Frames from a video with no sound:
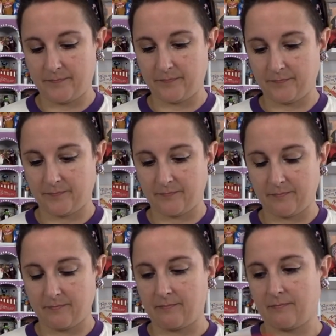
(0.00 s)

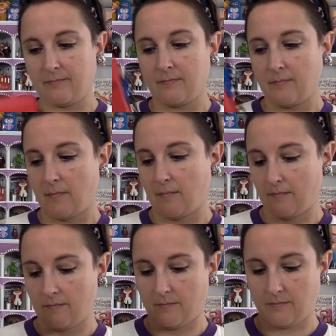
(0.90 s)

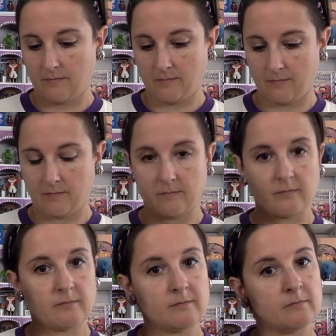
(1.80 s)

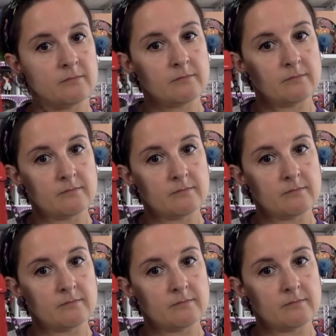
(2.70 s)
Nothing is said.